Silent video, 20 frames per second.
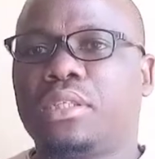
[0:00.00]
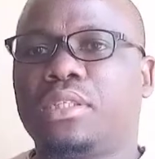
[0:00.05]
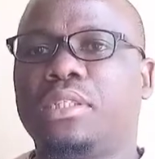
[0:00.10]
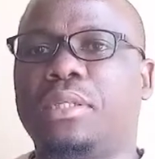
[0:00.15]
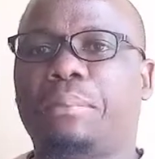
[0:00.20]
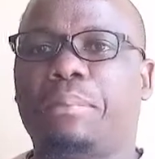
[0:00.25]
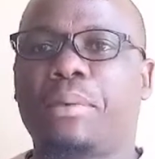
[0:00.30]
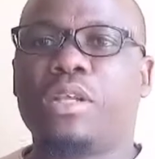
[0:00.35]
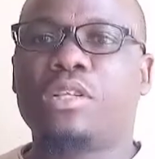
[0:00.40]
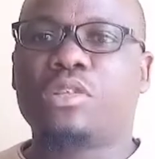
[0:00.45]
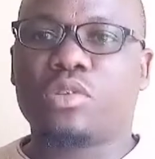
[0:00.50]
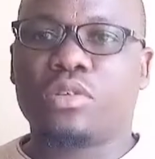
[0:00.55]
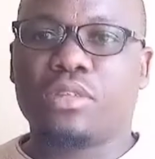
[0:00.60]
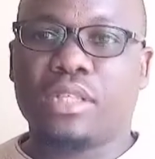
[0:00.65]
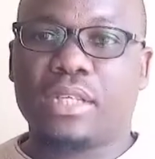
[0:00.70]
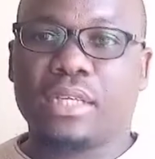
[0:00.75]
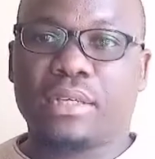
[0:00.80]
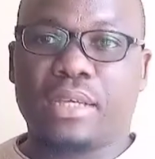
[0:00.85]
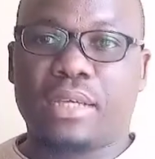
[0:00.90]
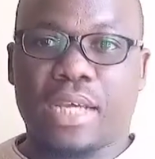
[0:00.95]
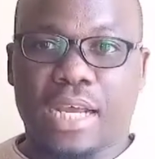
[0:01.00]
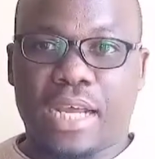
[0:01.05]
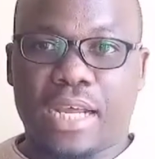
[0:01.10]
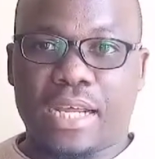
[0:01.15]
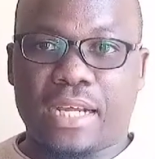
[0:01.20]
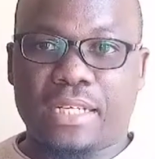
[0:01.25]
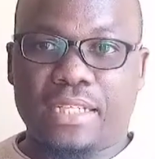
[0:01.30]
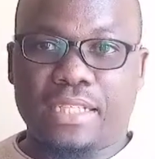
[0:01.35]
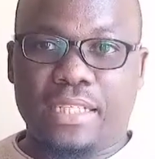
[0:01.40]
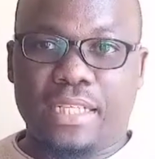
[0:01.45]
depends on
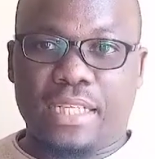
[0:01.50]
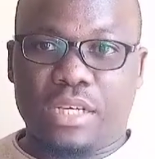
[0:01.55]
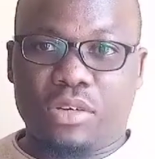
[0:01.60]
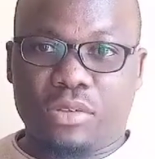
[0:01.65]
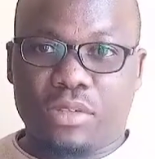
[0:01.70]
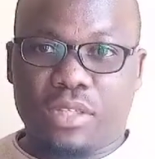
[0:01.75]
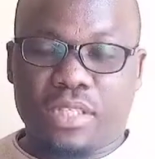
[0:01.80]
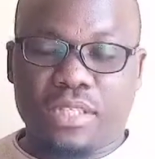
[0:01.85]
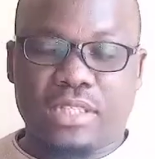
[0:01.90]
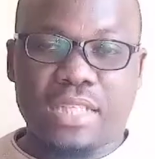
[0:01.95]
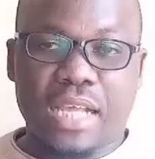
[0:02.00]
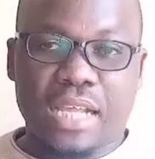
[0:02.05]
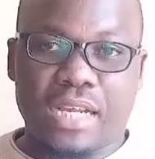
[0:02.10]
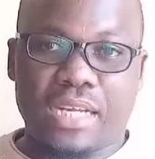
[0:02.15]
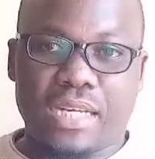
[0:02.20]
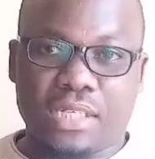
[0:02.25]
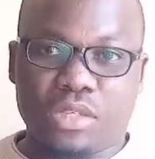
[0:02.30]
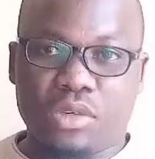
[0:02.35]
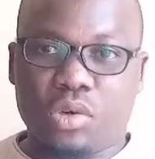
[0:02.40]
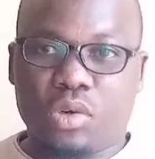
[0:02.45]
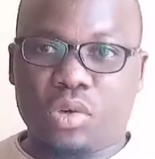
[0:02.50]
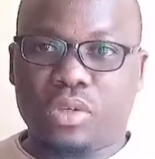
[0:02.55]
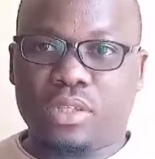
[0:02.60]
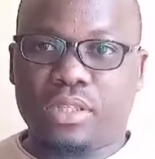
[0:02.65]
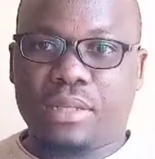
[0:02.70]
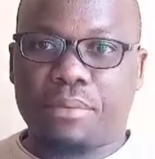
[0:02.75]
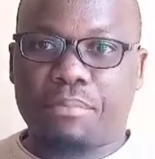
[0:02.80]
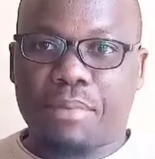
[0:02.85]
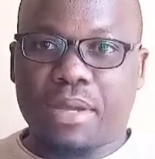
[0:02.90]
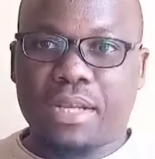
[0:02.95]
the salary or
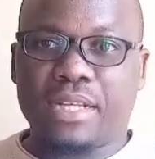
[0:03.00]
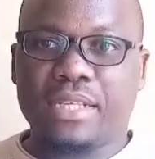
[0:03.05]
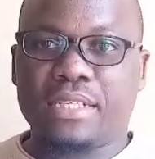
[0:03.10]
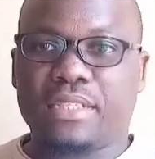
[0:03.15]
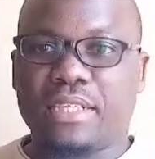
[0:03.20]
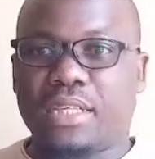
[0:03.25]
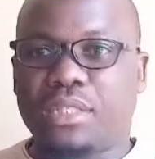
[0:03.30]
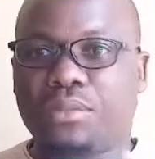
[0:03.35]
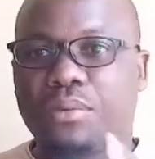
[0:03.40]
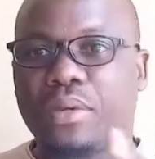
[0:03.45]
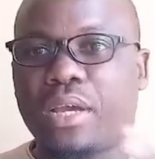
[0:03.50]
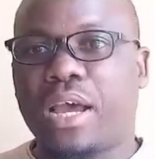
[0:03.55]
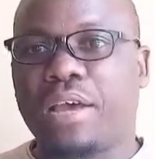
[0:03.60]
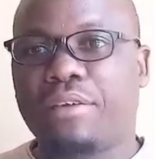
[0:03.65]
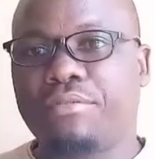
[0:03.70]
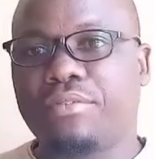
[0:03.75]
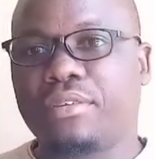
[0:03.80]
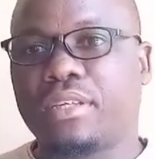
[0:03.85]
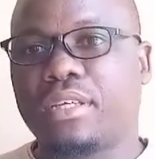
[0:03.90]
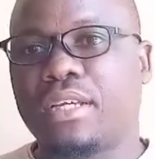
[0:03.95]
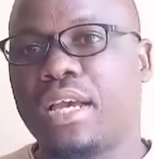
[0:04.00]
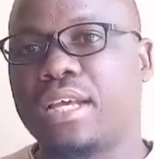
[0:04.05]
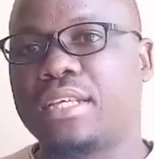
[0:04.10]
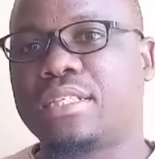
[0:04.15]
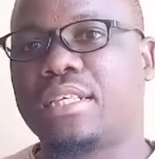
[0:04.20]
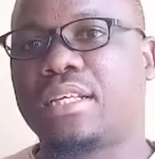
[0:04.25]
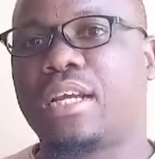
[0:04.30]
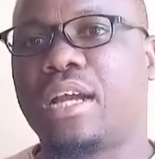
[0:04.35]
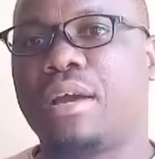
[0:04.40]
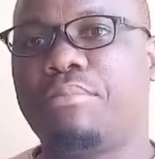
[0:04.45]
on the monies that we are having
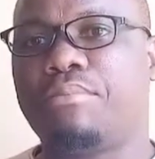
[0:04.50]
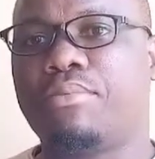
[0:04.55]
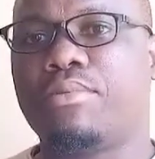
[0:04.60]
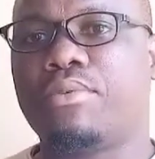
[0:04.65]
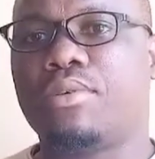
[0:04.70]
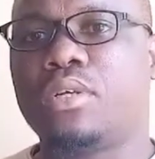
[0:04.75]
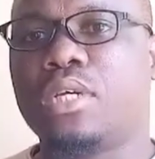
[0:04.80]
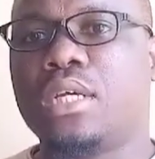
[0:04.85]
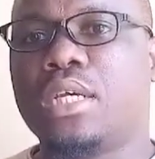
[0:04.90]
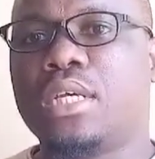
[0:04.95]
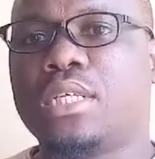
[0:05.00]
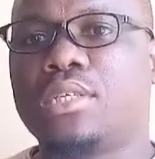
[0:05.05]
as a couple.